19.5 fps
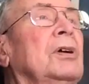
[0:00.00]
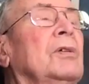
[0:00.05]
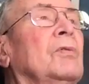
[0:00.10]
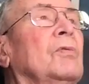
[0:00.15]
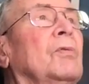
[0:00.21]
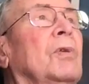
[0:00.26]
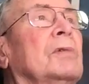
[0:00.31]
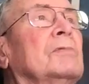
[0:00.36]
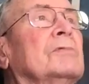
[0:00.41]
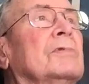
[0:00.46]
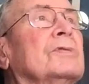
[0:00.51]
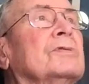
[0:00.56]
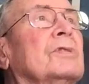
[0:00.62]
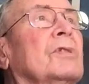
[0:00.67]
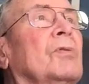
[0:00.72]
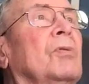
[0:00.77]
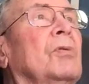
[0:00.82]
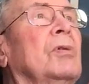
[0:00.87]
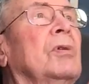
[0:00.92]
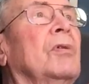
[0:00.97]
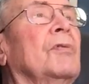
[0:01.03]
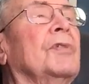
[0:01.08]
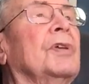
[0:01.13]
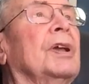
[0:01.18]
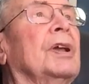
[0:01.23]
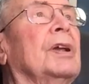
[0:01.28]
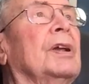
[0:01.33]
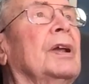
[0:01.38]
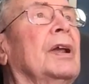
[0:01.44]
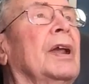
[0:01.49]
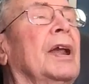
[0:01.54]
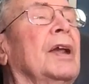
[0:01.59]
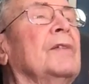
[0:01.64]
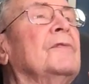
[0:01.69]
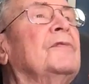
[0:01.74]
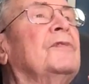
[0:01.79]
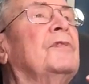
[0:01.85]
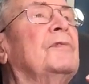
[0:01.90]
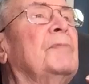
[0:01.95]
what was called the
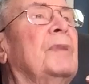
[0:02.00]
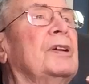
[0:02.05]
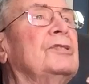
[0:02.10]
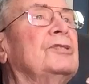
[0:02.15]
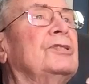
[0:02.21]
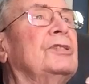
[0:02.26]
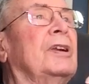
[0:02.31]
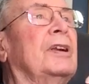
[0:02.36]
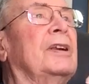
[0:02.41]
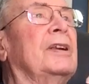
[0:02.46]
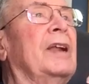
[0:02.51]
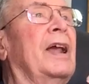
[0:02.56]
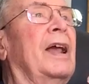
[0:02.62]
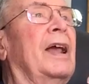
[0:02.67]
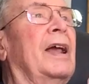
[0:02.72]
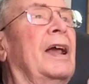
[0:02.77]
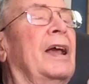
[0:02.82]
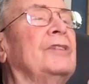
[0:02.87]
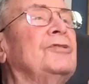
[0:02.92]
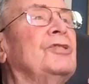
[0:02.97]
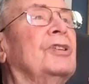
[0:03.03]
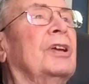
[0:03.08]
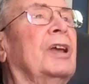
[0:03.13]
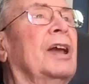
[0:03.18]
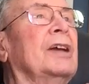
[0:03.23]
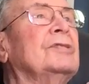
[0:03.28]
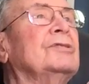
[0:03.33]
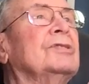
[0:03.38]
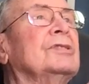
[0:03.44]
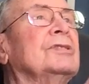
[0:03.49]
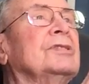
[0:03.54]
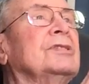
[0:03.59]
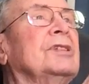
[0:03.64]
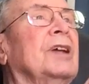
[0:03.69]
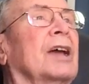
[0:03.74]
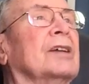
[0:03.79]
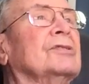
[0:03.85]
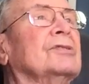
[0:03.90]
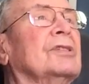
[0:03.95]
information and education
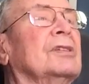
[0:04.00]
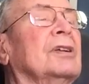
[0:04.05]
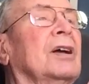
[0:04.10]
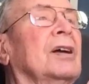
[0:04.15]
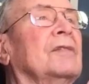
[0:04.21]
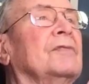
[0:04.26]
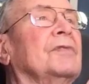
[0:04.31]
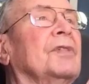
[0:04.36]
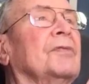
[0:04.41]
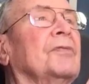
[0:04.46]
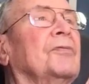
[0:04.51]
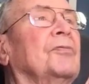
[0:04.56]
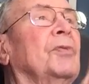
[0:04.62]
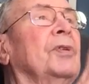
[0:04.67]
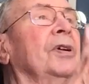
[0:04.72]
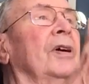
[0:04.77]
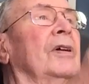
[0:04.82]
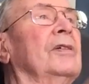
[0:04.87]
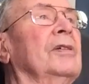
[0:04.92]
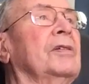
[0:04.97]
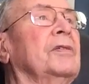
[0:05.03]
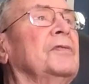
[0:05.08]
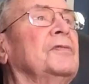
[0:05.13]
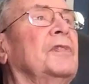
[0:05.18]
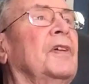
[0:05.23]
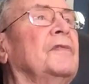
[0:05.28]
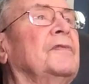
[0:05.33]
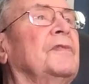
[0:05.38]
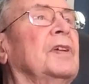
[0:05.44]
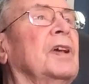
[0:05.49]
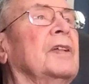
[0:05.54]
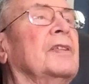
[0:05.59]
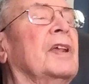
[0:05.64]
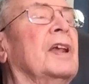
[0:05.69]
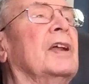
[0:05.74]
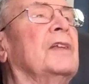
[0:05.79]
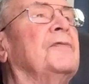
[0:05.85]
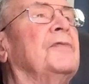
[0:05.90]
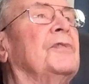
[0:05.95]
section of the 350th
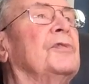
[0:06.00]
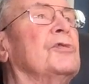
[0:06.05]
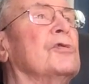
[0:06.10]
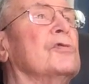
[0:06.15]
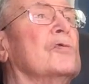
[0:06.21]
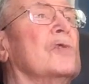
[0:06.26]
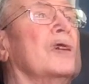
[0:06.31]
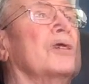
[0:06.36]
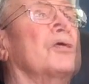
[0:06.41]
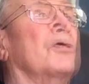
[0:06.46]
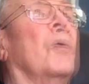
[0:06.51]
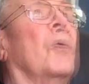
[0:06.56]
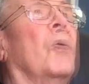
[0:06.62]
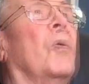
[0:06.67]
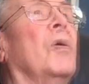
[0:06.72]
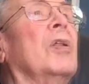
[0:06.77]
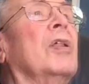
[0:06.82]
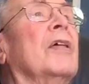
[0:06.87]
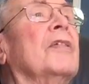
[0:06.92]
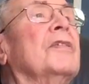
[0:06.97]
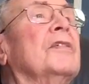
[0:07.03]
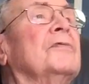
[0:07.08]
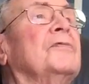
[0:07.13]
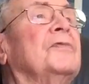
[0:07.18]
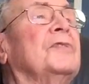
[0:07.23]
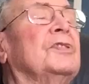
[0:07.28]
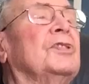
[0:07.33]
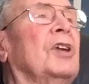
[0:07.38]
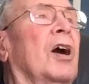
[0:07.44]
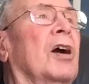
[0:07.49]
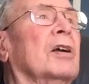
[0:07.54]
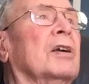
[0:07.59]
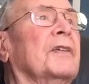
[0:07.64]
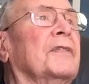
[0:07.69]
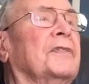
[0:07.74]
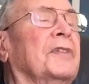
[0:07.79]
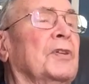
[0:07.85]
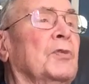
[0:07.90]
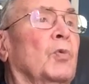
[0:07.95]
Infantry Regiment. All of the
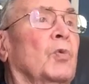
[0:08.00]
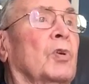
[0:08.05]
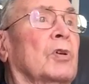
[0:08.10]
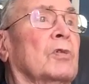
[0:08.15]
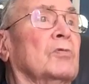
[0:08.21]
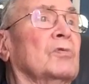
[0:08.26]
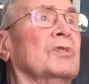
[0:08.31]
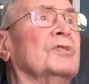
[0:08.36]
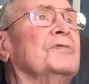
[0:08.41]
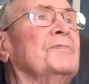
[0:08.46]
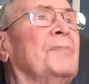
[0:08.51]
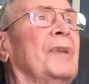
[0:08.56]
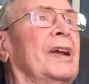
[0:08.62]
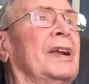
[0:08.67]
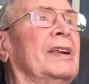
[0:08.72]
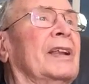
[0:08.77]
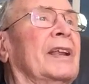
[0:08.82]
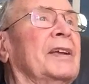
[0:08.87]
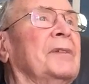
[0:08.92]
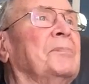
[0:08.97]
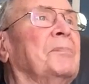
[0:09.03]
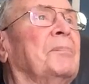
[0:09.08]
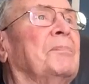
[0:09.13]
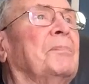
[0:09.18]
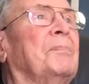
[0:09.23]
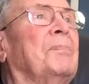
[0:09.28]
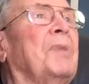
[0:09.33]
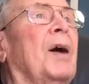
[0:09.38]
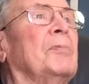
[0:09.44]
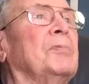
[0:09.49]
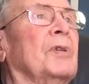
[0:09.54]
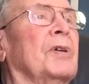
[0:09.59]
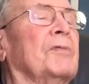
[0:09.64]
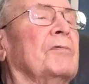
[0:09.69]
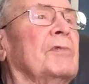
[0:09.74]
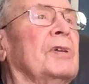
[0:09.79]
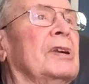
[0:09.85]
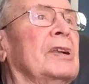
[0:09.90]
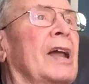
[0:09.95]
photography work was mainly
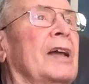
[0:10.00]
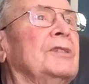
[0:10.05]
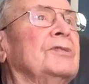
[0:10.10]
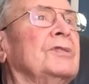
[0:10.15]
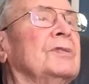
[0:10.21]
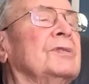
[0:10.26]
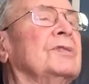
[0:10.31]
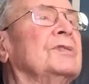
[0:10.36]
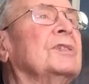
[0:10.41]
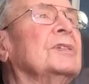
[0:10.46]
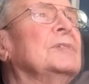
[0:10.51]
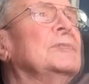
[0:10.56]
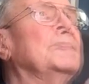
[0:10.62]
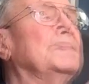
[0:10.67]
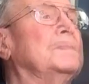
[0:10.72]
public relations.